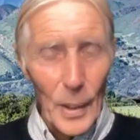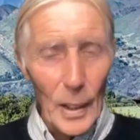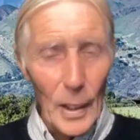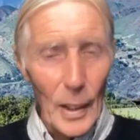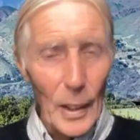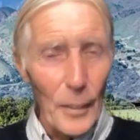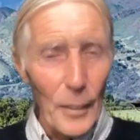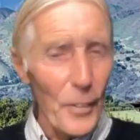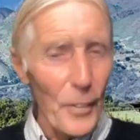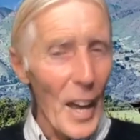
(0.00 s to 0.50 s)

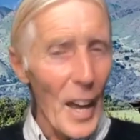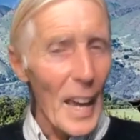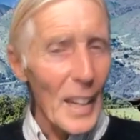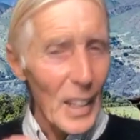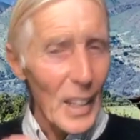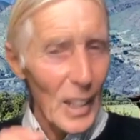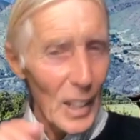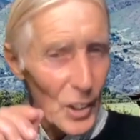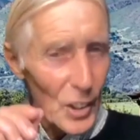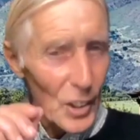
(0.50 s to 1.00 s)
if
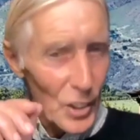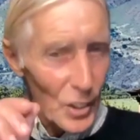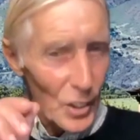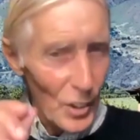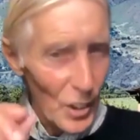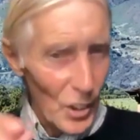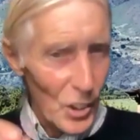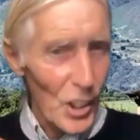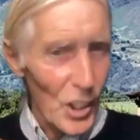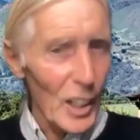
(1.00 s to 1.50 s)
that isn't the
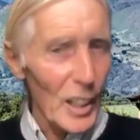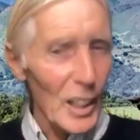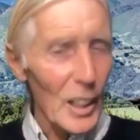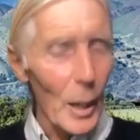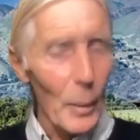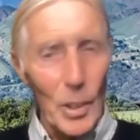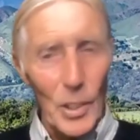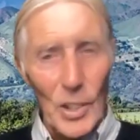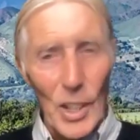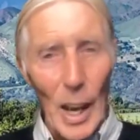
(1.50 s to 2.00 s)
shake-up
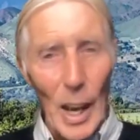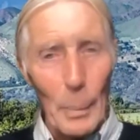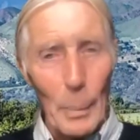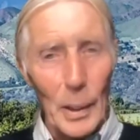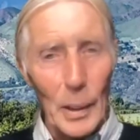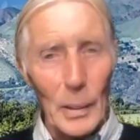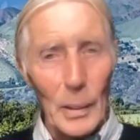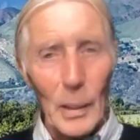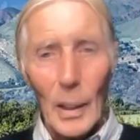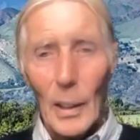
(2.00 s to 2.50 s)
that's
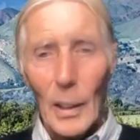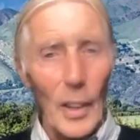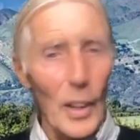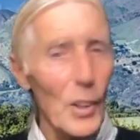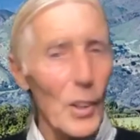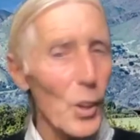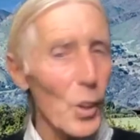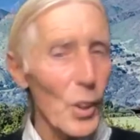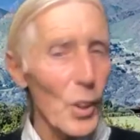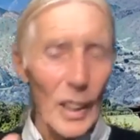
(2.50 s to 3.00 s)
happening, then
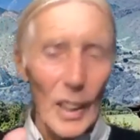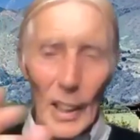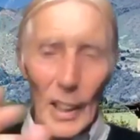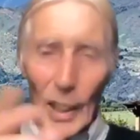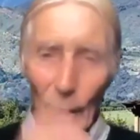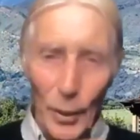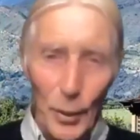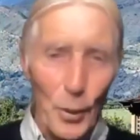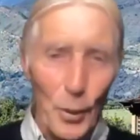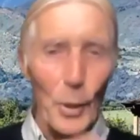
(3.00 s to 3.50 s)
you're going to
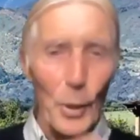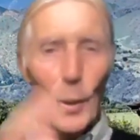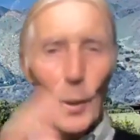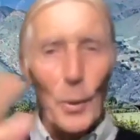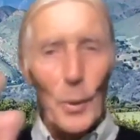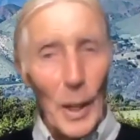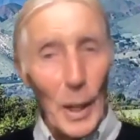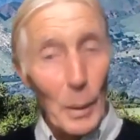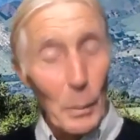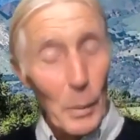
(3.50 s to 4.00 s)
get thrown
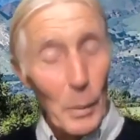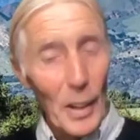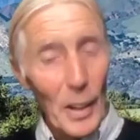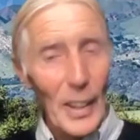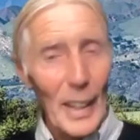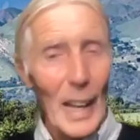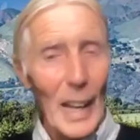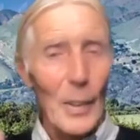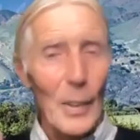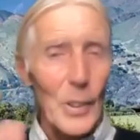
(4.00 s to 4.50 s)
around by
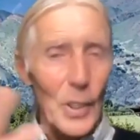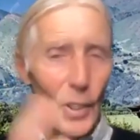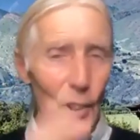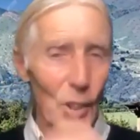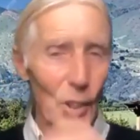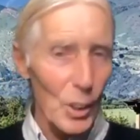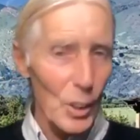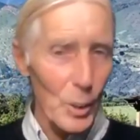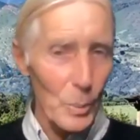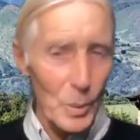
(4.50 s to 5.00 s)
the outer
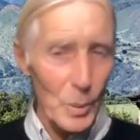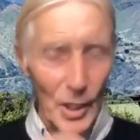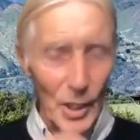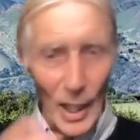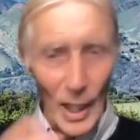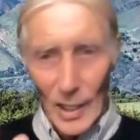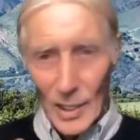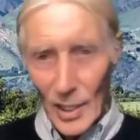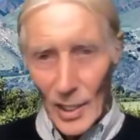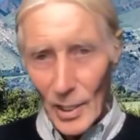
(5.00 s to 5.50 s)

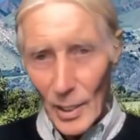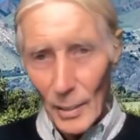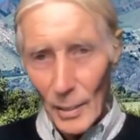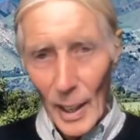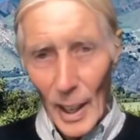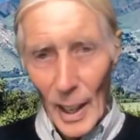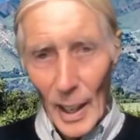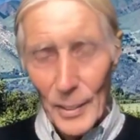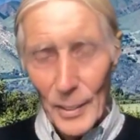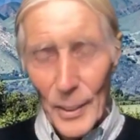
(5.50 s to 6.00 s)
circumstances of
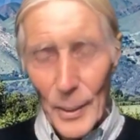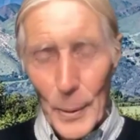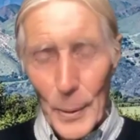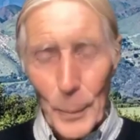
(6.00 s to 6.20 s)
life.